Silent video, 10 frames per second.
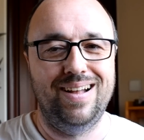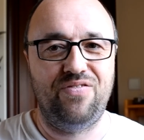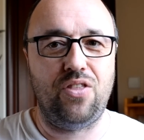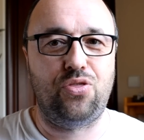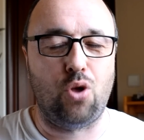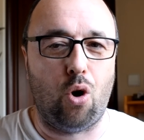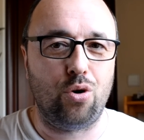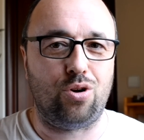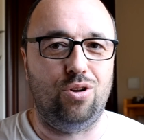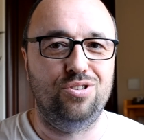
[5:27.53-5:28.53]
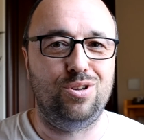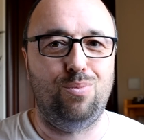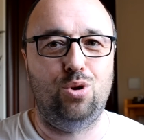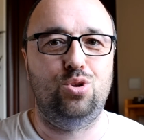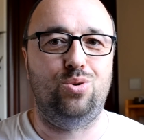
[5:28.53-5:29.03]
The torque on the
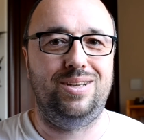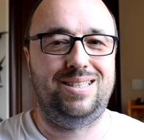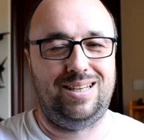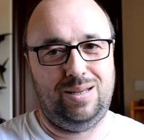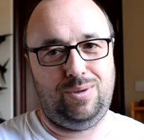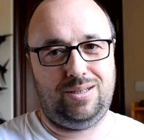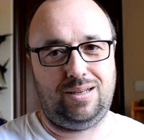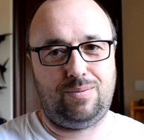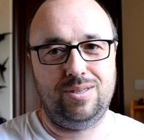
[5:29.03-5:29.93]
motor is limited.